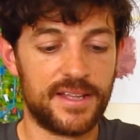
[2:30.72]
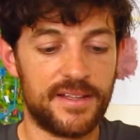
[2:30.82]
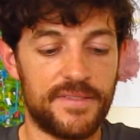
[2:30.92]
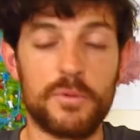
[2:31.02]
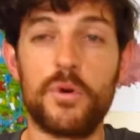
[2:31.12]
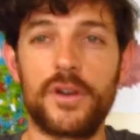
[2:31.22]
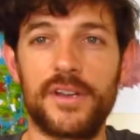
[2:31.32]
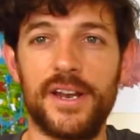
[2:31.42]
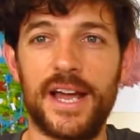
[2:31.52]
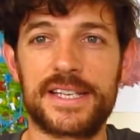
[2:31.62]
they weren't
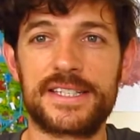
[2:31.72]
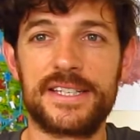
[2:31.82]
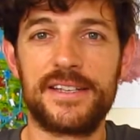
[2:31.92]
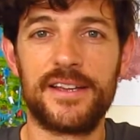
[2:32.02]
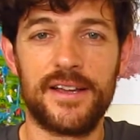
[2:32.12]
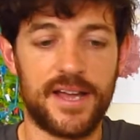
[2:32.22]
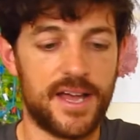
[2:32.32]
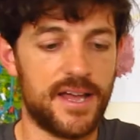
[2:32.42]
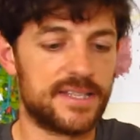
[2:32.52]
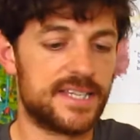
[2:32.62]
going to last.
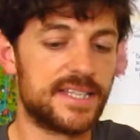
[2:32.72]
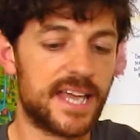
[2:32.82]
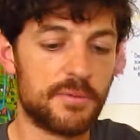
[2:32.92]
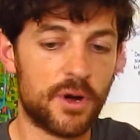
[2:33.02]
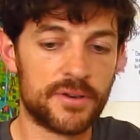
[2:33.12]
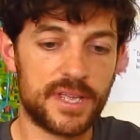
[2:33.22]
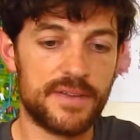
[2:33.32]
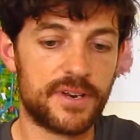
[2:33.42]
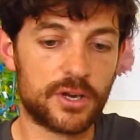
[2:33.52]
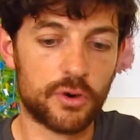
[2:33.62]
I'd say day one,
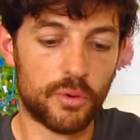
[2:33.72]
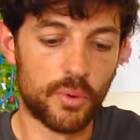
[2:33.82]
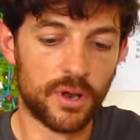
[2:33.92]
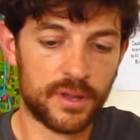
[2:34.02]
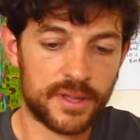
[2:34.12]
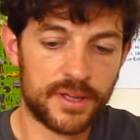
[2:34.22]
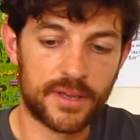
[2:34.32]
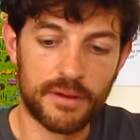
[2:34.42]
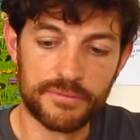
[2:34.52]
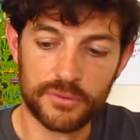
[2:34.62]
even in Cornwall,
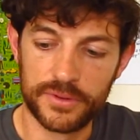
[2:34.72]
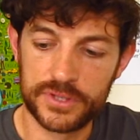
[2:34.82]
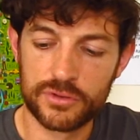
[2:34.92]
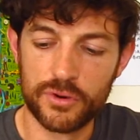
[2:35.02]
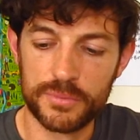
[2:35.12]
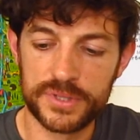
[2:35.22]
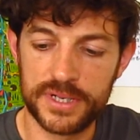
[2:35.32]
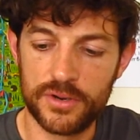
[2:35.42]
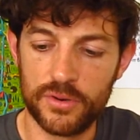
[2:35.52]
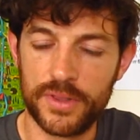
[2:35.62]
going through all the scrubs
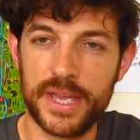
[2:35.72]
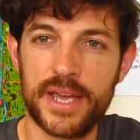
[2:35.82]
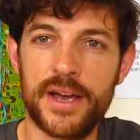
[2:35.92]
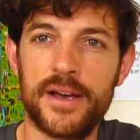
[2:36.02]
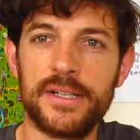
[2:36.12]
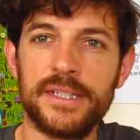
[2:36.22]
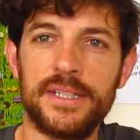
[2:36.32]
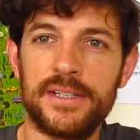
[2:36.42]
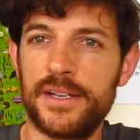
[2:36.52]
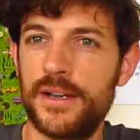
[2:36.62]
and all the
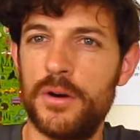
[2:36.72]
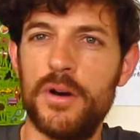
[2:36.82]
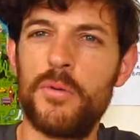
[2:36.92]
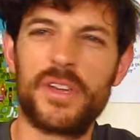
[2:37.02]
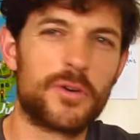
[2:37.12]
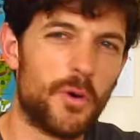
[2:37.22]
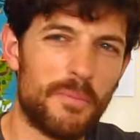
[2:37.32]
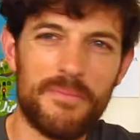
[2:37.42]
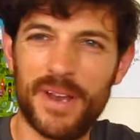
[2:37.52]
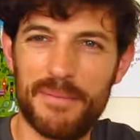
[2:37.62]
what you
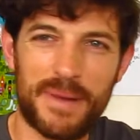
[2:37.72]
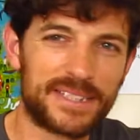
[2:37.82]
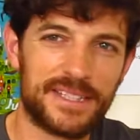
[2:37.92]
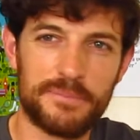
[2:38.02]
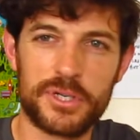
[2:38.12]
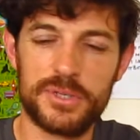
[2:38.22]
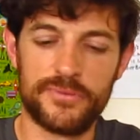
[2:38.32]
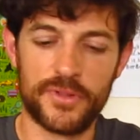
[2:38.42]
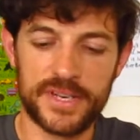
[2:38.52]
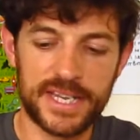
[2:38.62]
call like bastard bushes with
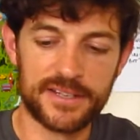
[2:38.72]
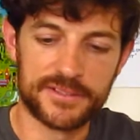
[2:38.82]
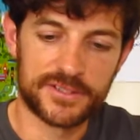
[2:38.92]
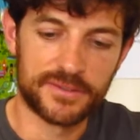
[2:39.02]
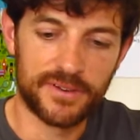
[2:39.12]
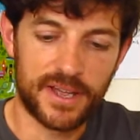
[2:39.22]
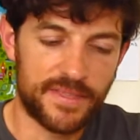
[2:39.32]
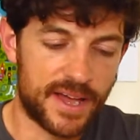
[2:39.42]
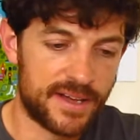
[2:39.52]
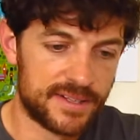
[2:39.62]
all the needles and stuff like
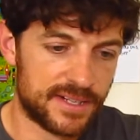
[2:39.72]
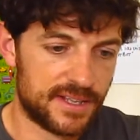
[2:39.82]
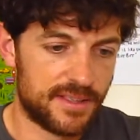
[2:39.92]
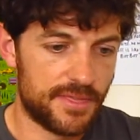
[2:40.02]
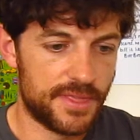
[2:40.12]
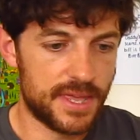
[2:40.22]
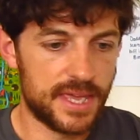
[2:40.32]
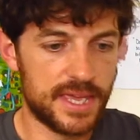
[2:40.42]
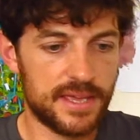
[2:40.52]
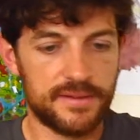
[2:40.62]
that.
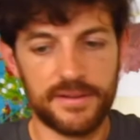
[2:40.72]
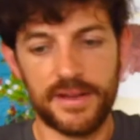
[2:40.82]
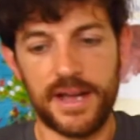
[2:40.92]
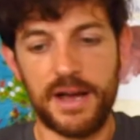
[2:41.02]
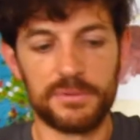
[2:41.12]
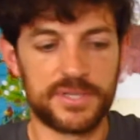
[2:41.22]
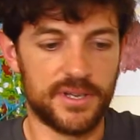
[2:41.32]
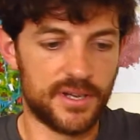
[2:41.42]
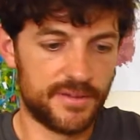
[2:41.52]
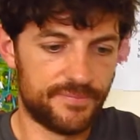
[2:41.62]
The
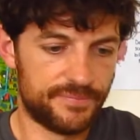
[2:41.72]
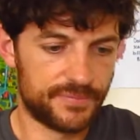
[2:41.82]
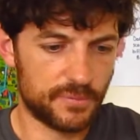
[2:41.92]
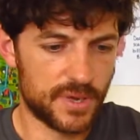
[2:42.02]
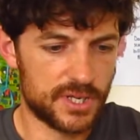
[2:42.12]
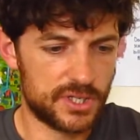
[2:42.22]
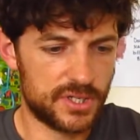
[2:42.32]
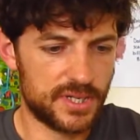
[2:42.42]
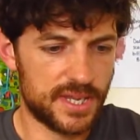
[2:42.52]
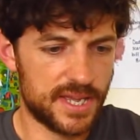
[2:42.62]
outer,
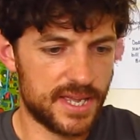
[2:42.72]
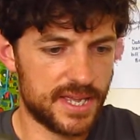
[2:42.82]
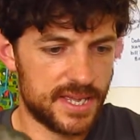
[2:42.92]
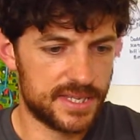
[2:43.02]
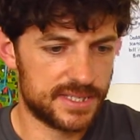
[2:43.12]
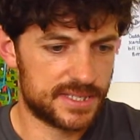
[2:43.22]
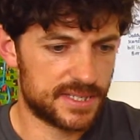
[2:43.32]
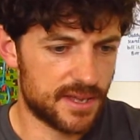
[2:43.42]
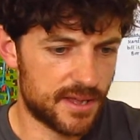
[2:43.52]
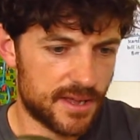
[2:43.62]
which
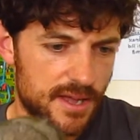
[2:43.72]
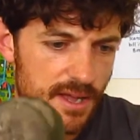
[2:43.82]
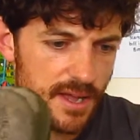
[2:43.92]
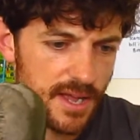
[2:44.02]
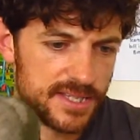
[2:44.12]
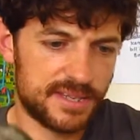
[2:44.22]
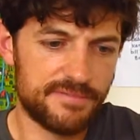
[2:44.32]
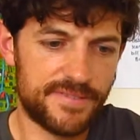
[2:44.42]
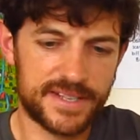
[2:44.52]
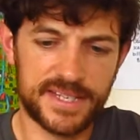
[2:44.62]
is a
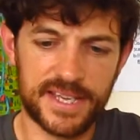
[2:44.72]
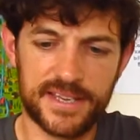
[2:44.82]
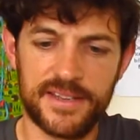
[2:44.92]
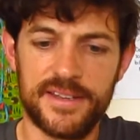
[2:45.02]
synthetic